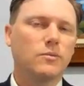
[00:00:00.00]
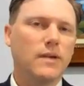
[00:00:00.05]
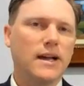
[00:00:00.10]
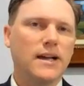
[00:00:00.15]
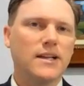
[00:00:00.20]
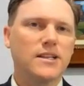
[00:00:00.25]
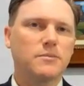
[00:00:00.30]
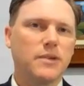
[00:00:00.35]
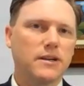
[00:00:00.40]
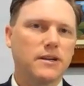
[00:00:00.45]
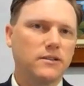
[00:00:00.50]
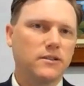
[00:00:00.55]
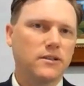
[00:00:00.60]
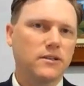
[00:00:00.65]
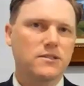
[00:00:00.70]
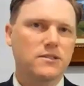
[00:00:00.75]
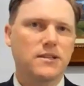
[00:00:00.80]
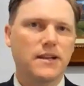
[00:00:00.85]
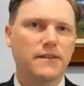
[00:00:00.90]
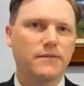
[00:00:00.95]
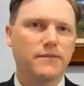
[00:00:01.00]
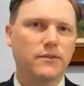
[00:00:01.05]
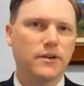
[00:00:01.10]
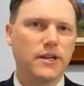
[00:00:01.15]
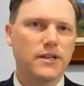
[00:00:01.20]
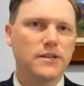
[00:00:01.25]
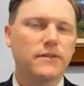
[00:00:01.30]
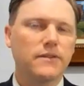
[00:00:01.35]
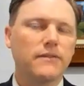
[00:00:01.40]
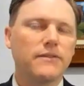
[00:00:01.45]
aspect looks like for
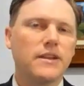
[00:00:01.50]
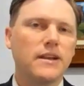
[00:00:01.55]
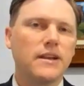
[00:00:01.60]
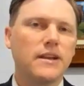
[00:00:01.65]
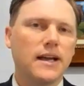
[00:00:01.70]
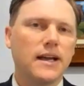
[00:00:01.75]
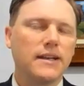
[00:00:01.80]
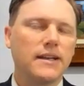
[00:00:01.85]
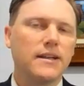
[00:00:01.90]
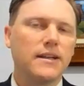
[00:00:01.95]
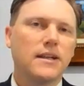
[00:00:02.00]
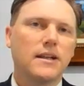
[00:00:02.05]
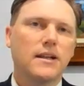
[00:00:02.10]
age 59.